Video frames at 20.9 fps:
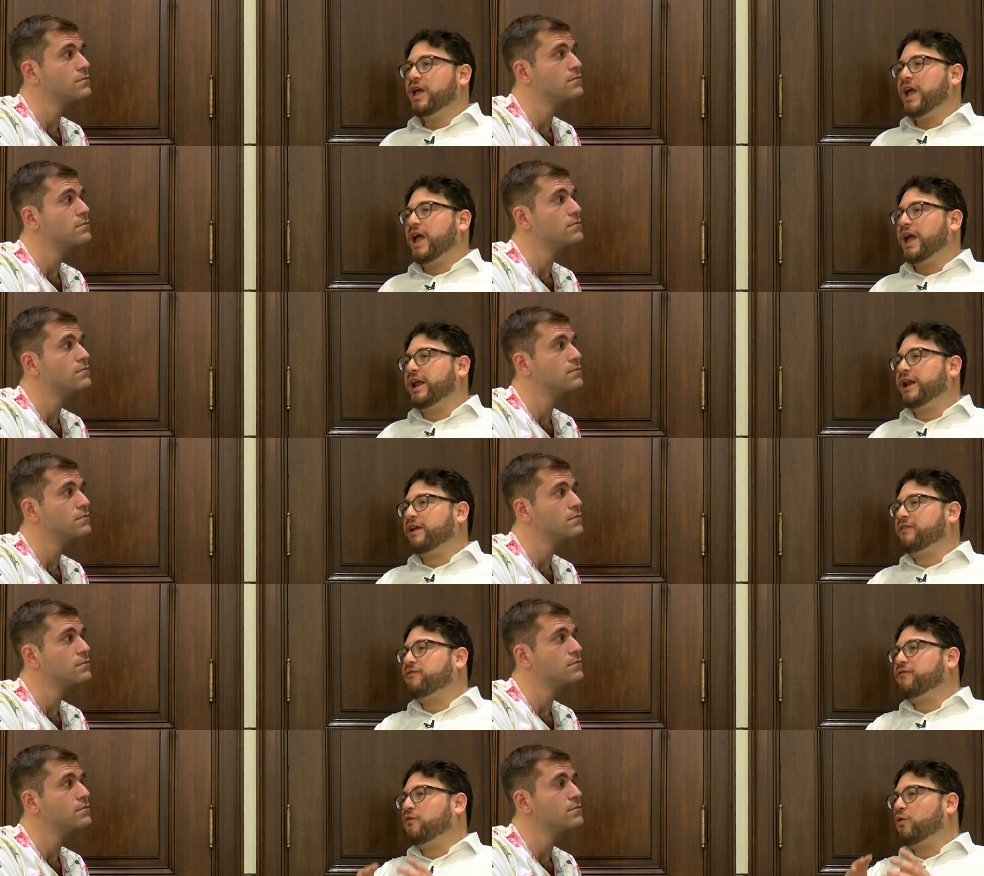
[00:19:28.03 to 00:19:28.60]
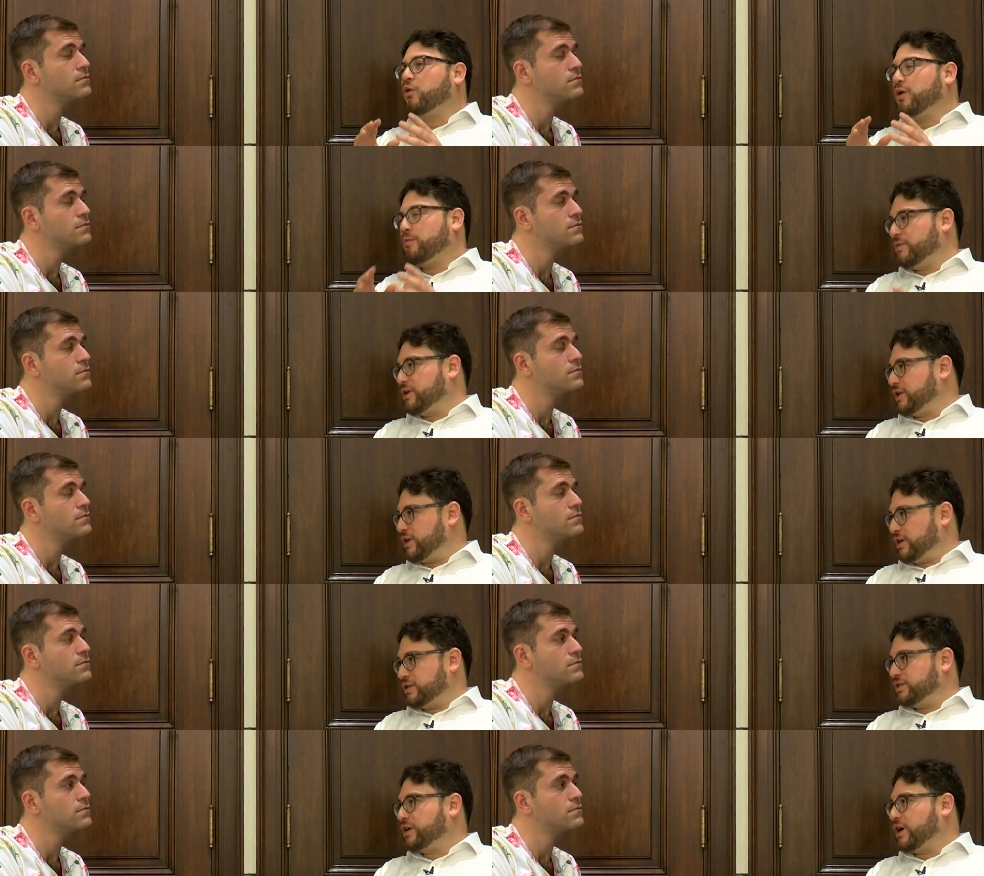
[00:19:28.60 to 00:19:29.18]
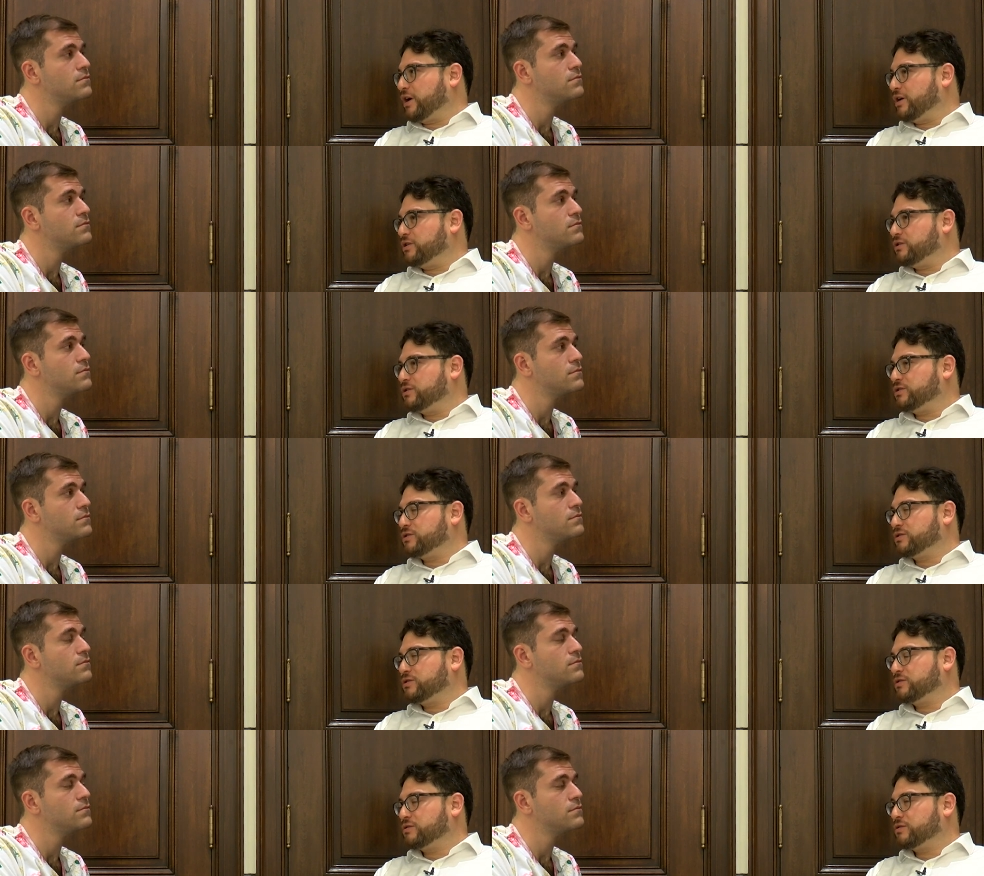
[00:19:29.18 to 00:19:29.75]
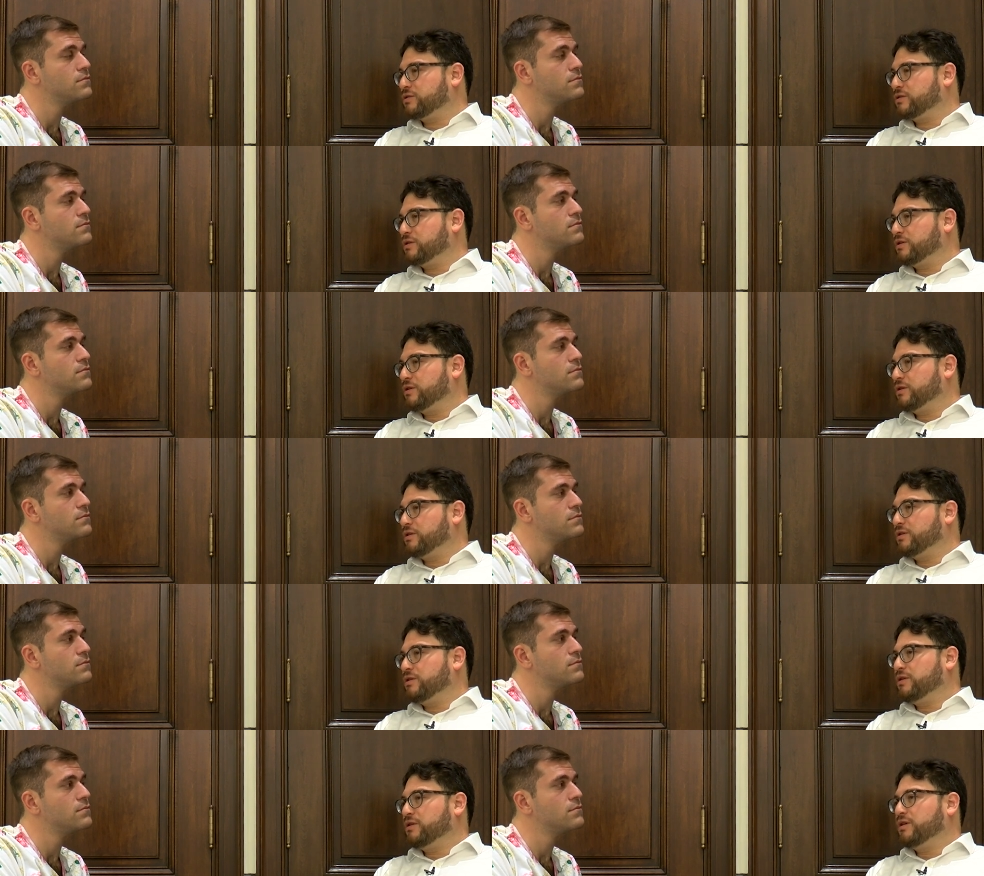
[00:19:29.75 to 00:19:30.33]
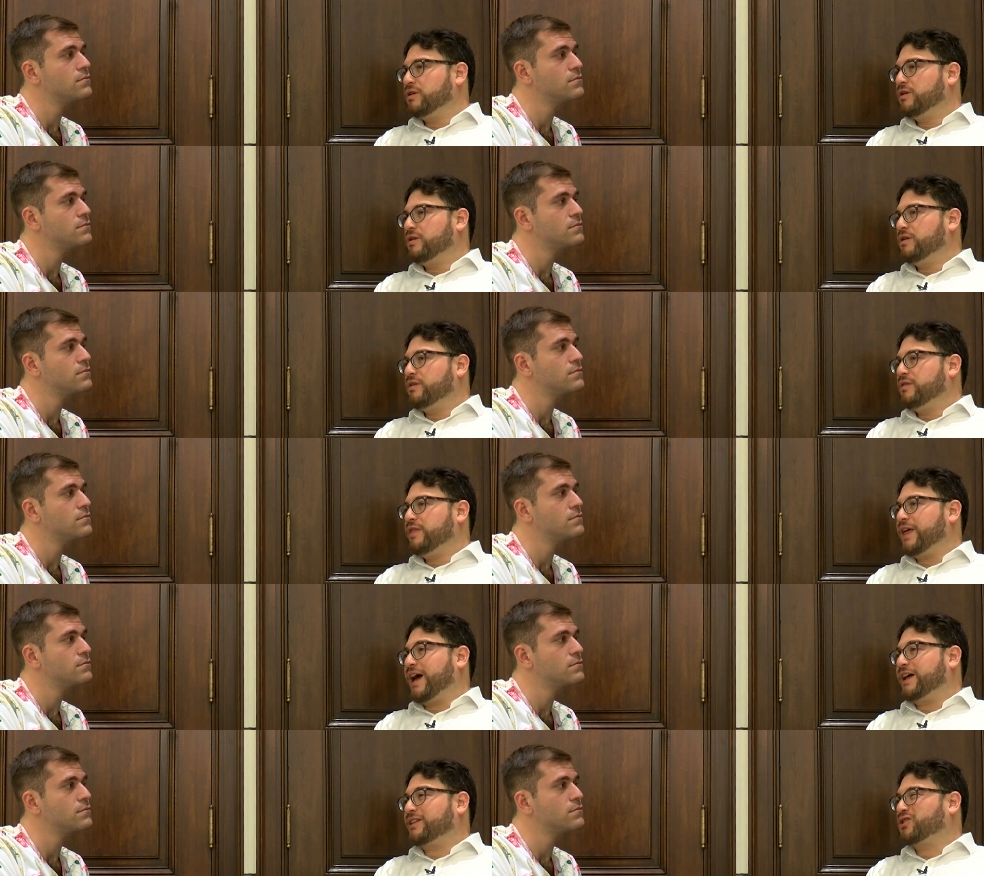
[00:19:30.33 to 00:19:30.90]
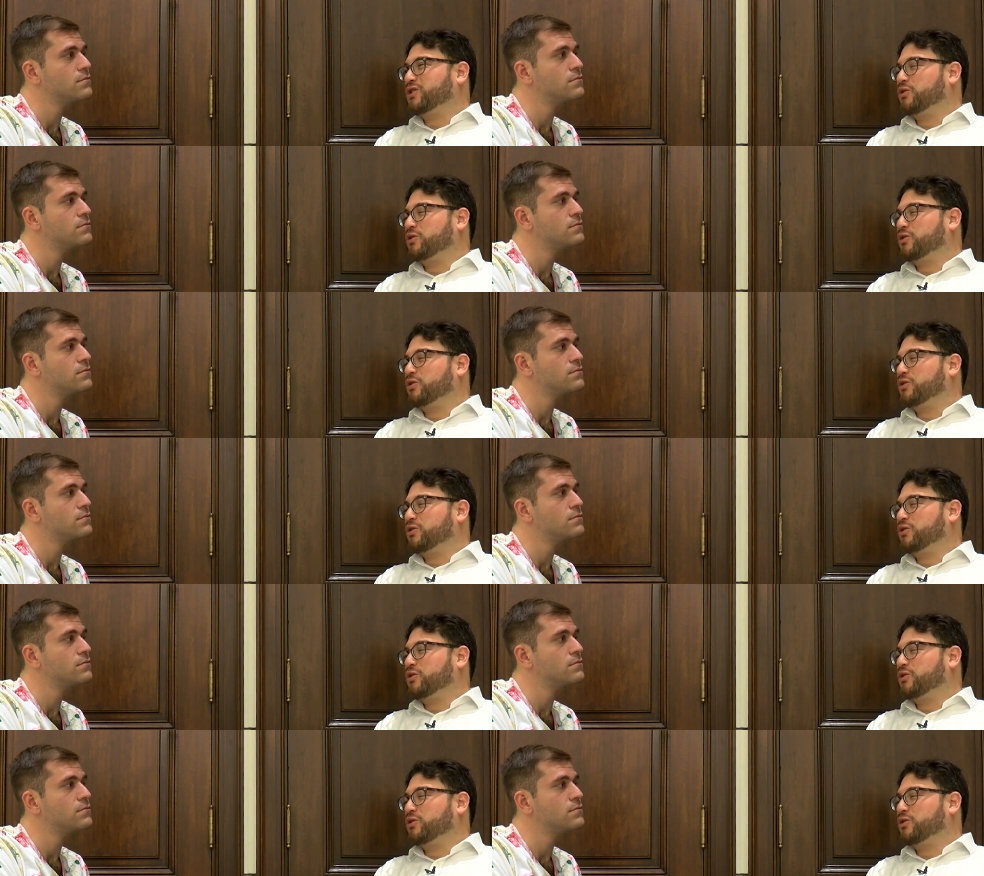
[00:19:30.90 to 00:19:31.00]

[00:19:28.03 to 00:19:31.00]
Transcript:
Speaker 1: And at 4 million tons, that